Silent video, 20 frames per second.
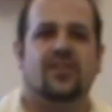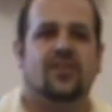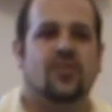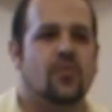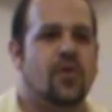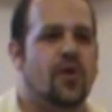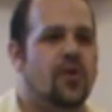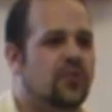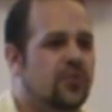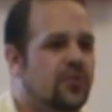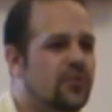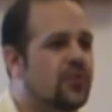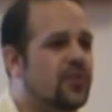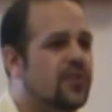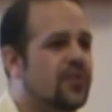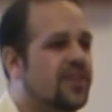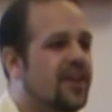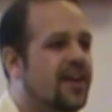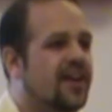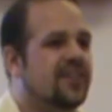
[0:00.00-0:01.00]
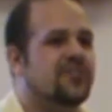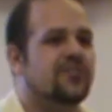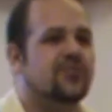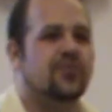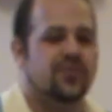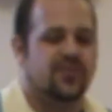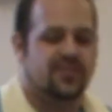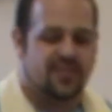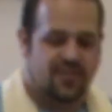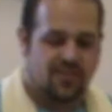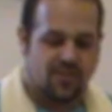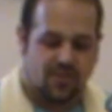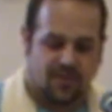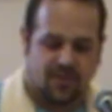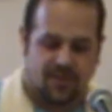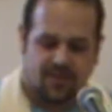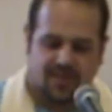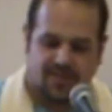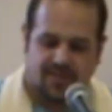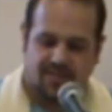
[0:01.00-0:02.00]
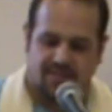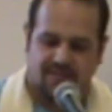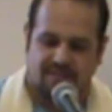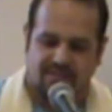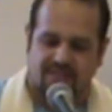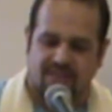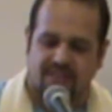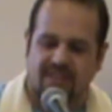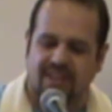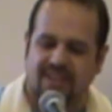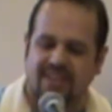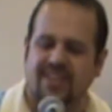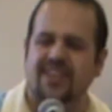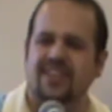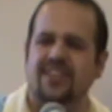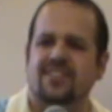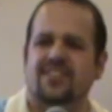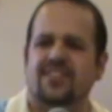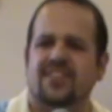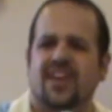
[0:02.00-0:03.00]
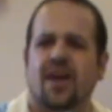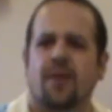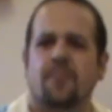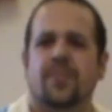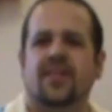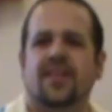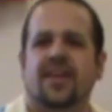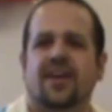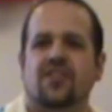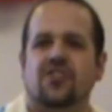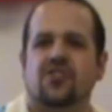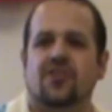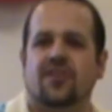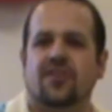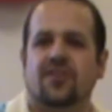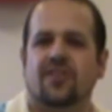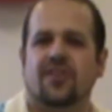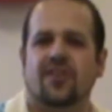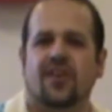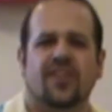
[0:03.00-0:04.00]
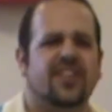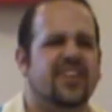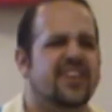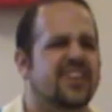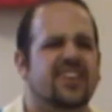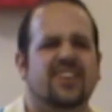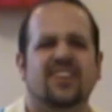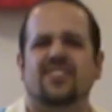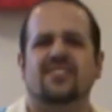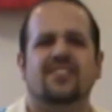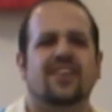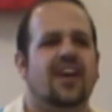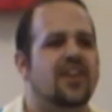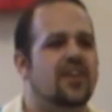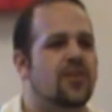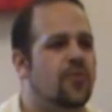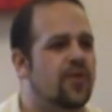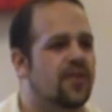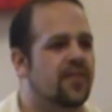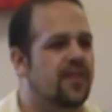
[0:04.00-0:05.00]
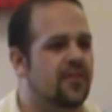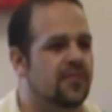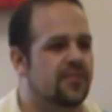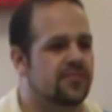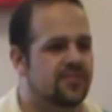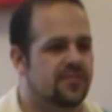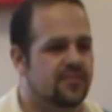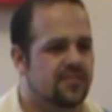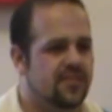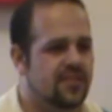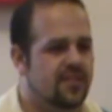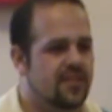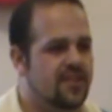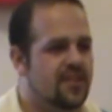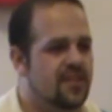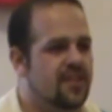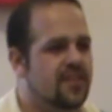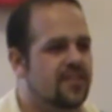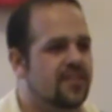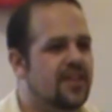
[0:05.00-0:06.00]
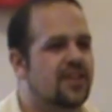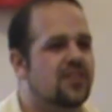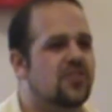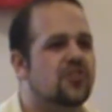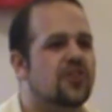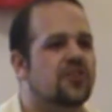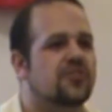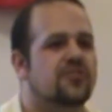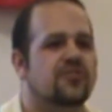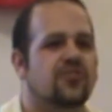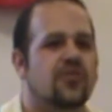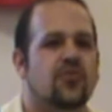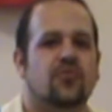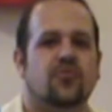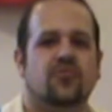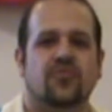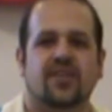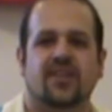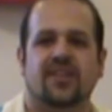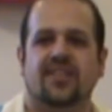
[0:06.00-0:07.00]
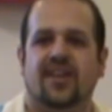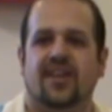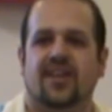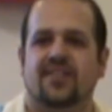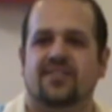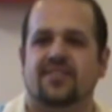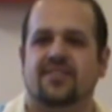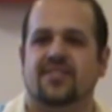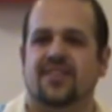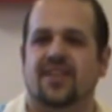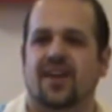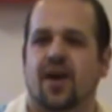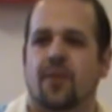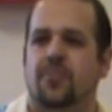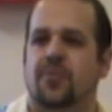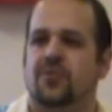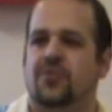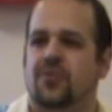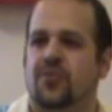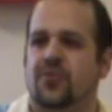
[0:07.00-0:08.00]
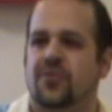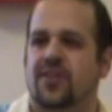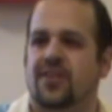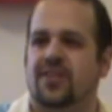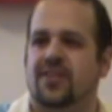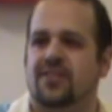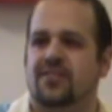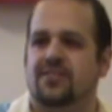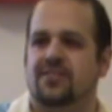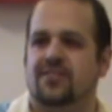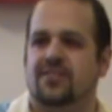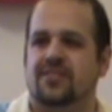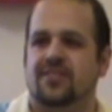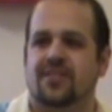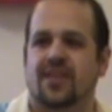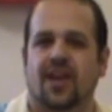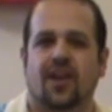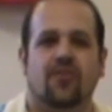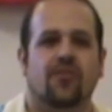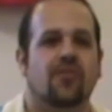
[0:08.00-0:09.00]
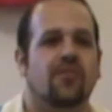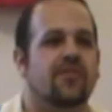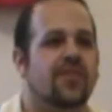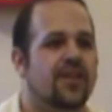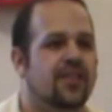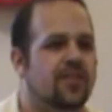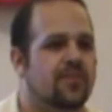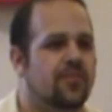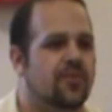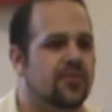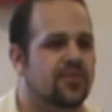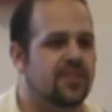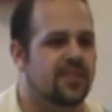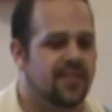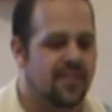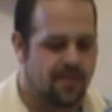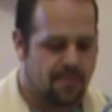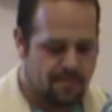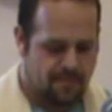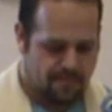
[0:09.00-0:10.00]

Well, Luke, the high school teacher, said that kids in Appalachia are like kids anywhere else. They just don't realize the opportunities that are available to them.